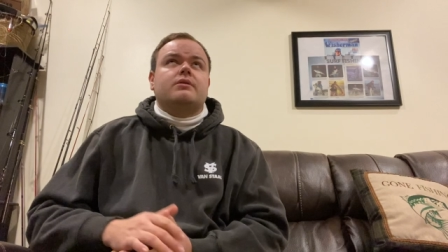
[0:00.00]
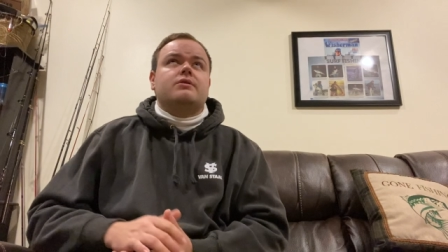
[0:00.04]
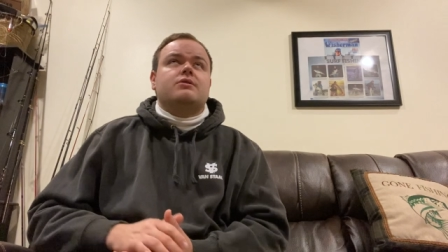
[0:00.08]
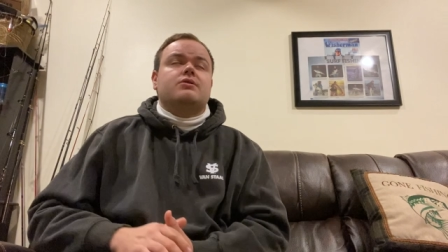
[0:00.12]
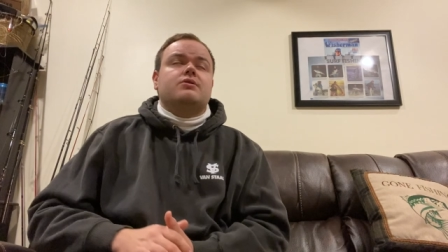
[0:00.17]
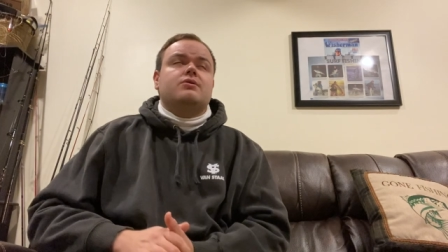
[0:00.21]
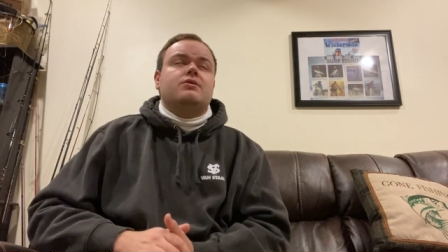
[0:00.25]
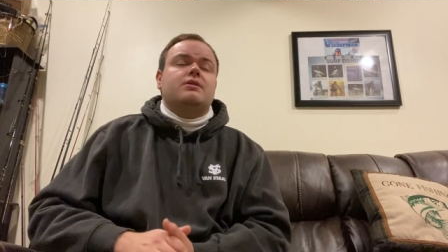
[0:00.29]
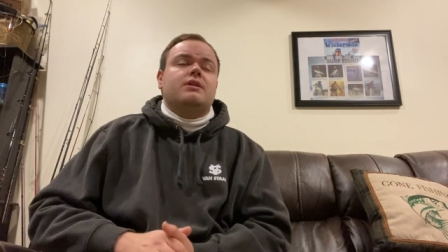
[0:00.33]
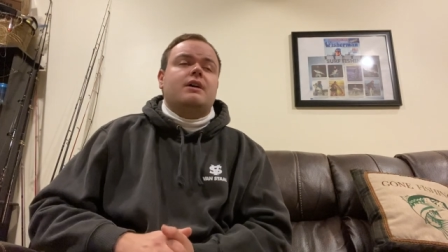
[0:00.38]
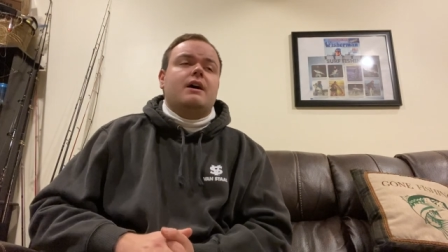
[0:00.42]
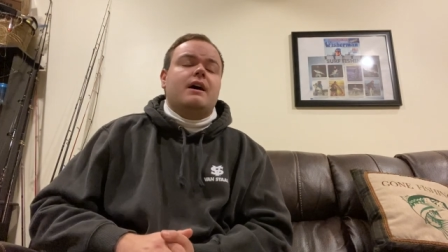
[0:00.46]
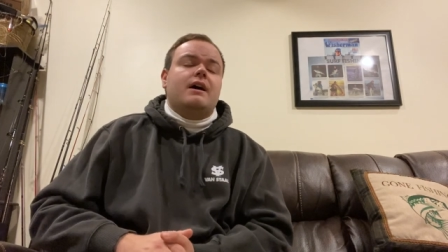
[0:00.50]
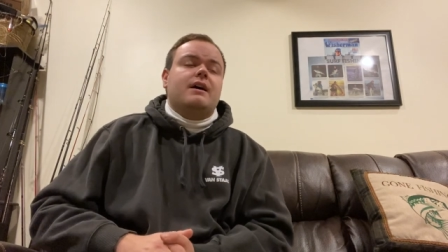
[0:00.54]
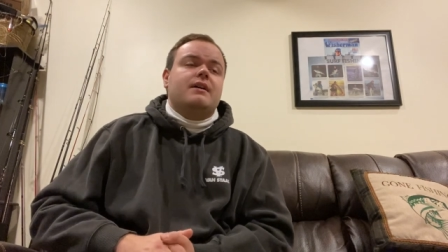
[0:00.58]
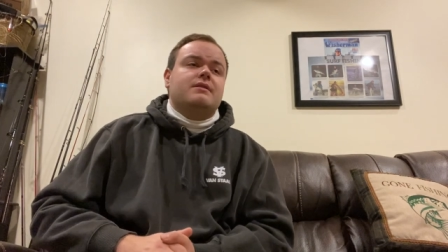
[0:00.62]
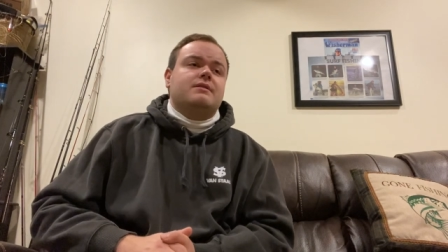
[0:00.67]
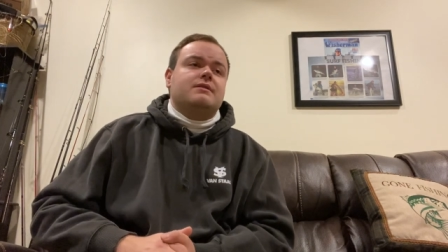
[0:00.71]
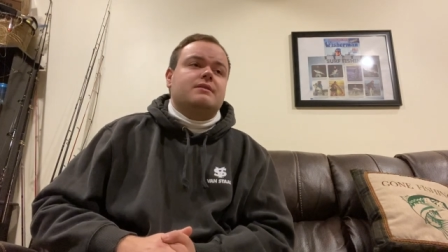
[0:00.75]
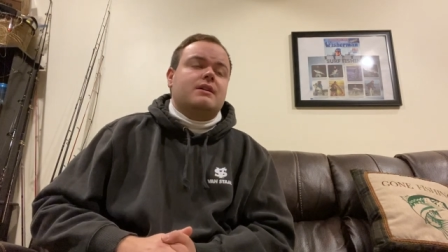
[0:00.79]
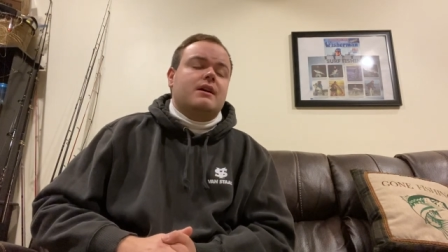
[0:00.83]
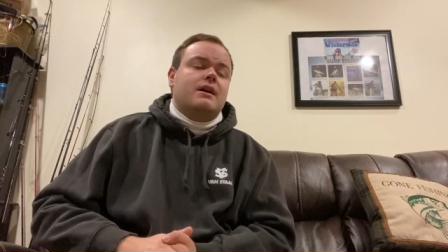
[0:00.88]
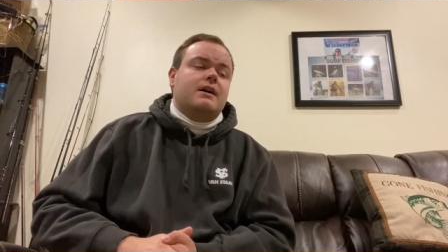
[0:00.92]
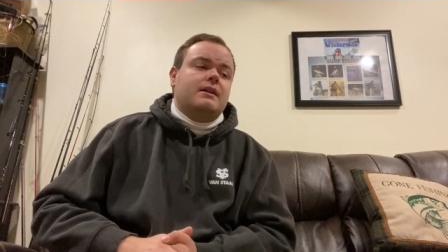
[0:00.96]
So you
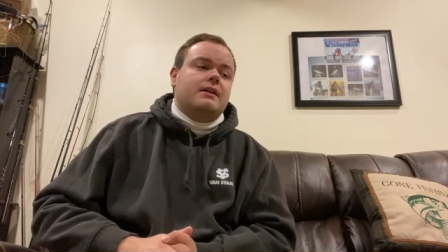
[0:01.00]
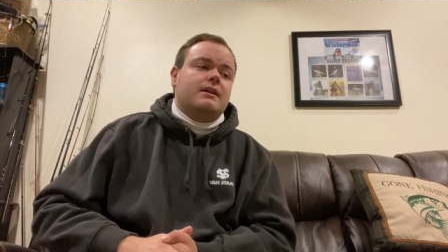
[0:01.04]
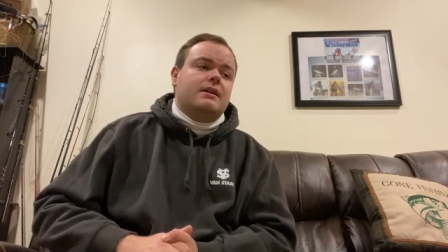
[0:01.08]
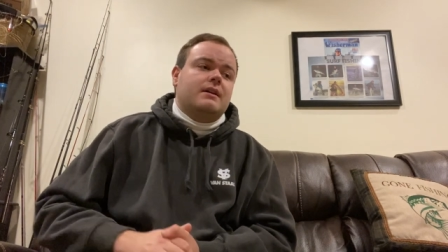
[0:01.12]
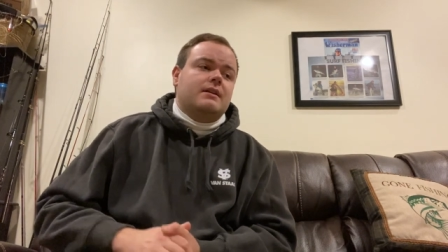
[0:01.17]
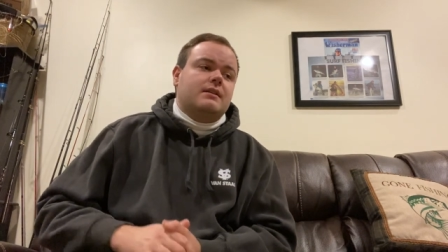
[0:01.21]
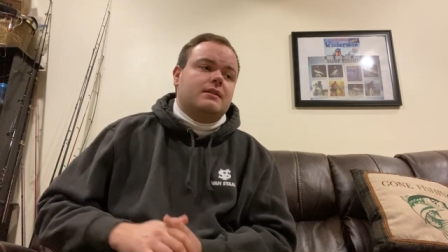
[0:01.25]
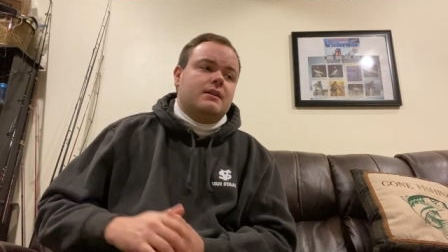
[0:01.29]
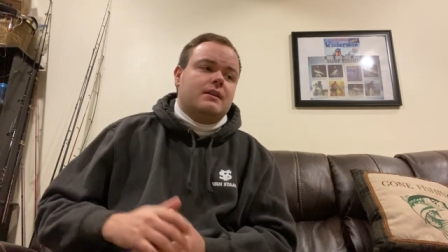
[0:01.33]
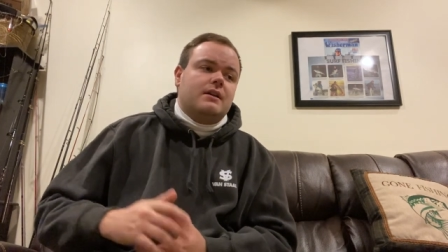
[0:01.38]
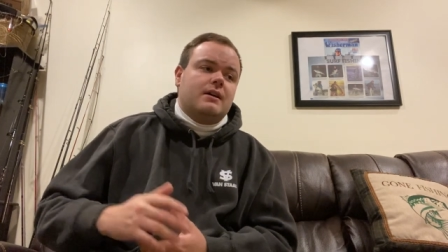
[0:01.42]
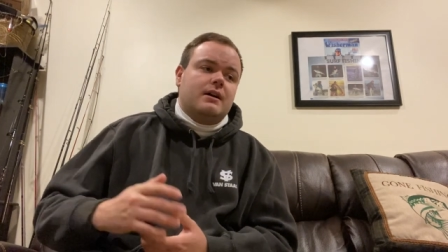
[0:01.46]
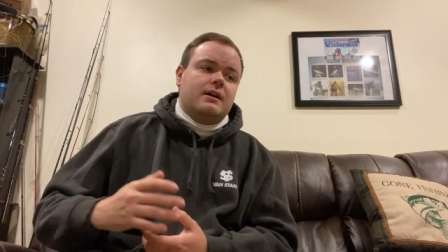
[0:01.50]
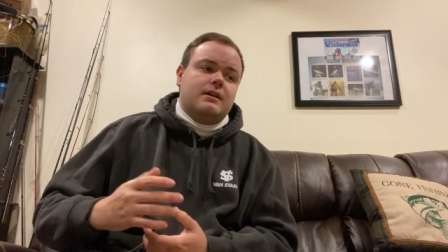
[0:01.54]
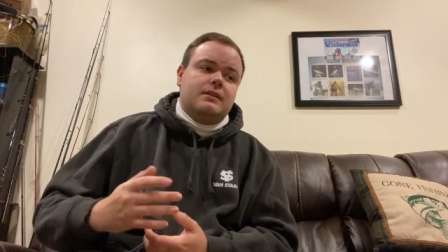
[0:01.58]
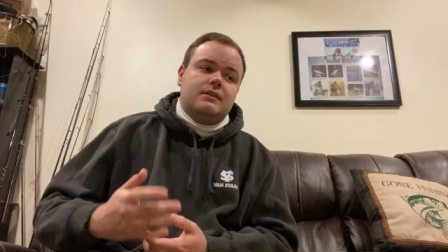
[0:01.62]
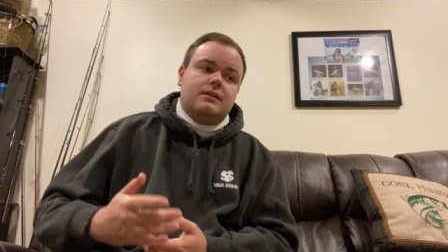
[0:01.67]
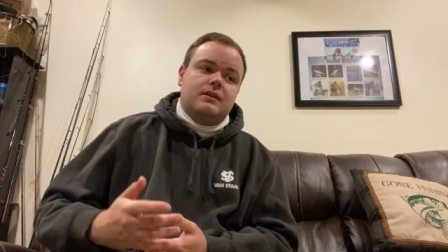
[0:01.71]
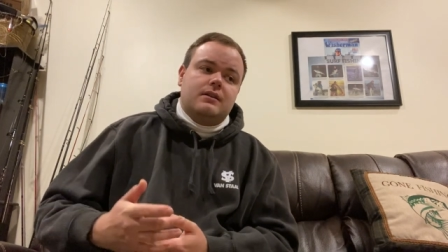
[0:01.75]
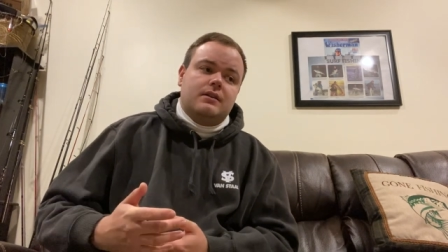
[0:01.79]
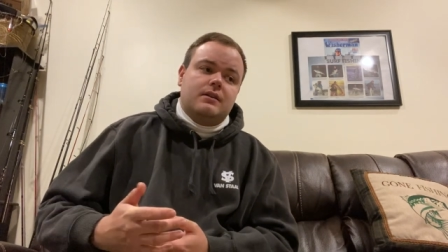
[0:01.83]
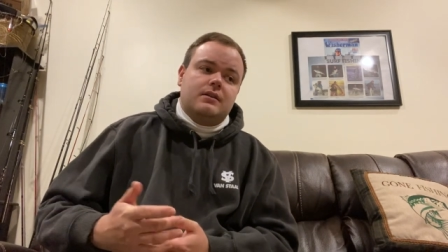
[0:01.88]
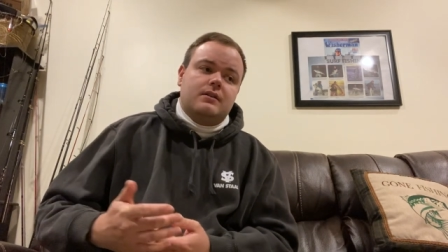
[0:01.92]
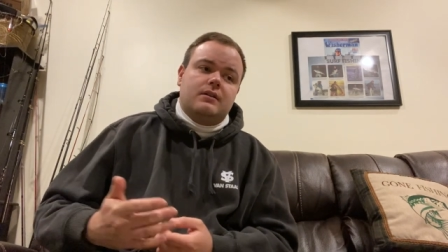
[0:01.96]
guys kind of get the
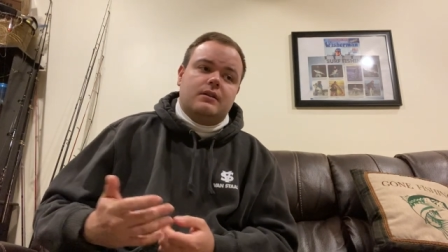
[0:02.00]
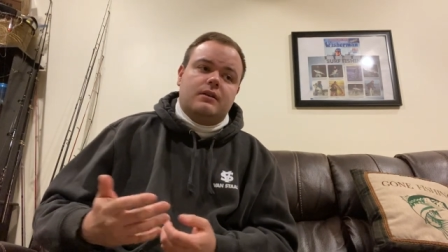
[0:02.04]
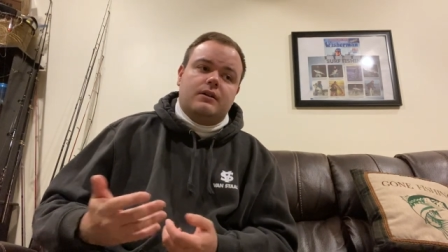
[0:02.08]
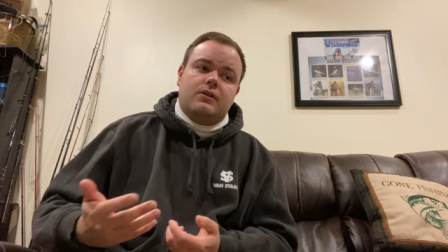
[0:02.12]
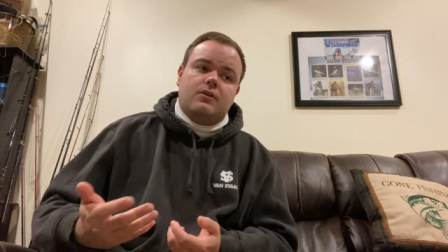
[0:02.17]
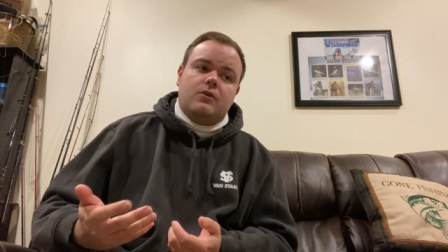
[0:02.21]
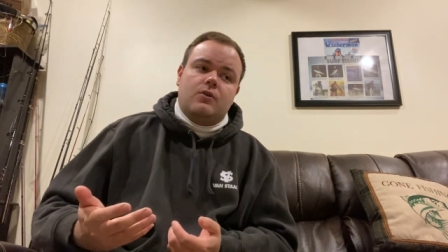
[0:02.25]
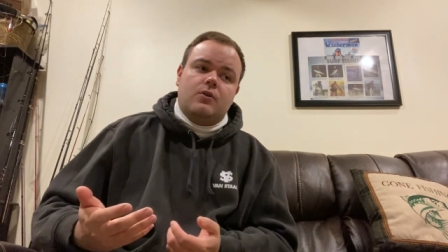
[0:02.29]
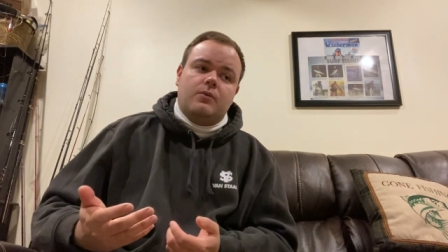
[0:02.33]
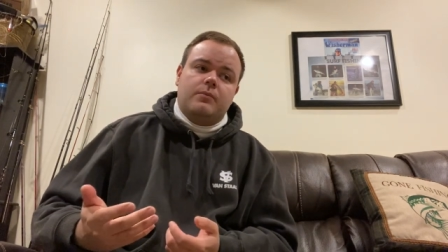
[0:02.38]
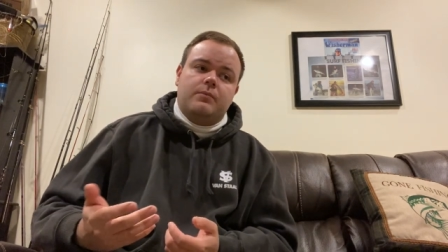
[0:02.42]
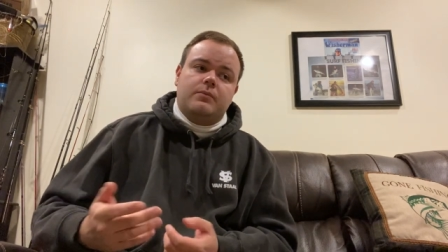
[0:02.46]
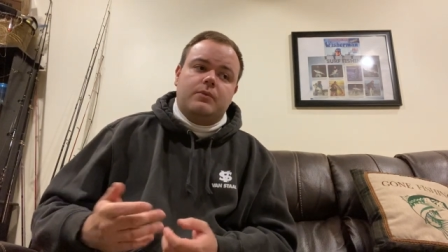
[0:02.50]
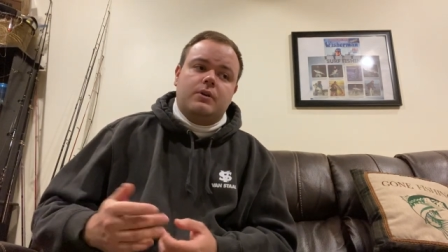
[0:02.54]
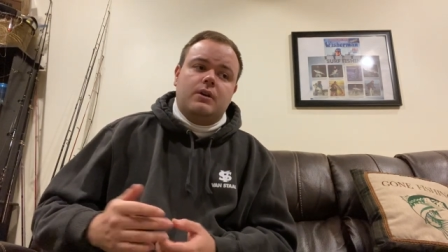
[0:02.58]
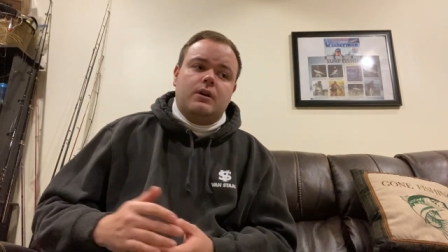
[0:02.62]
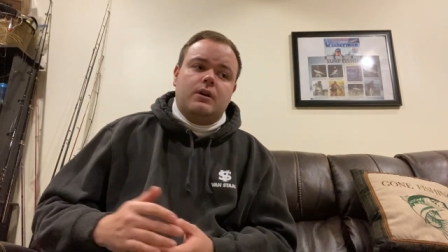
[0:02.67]
idea, I hope.